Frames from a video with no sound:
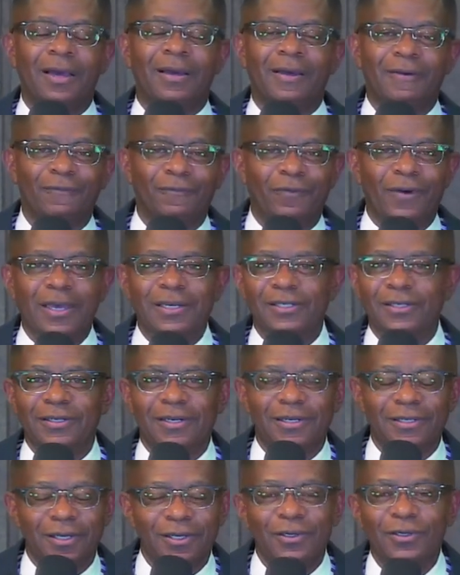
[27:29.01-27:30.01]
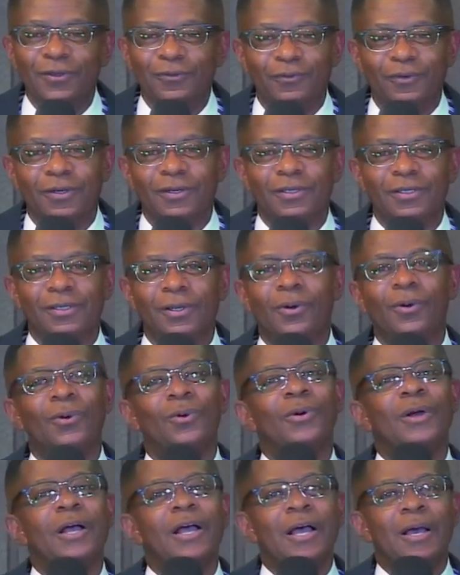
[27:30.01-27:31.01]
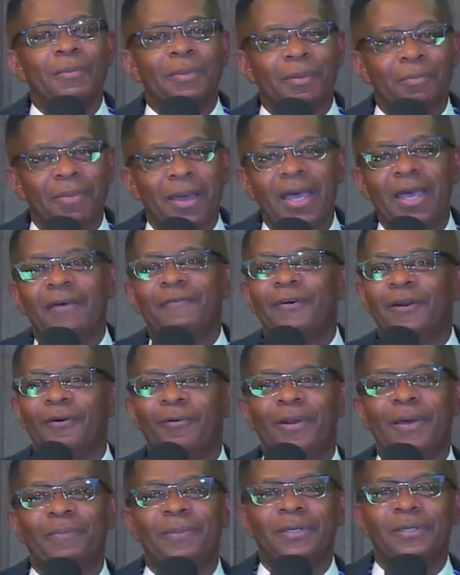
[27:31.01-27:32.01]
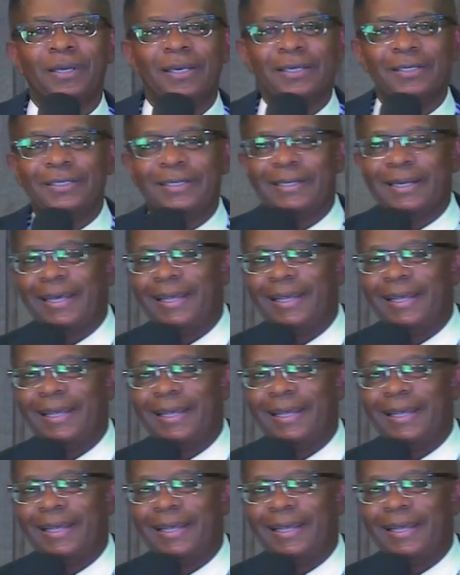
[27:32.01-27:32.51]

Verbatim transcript: confession is good for the soul, but bad for the reputation.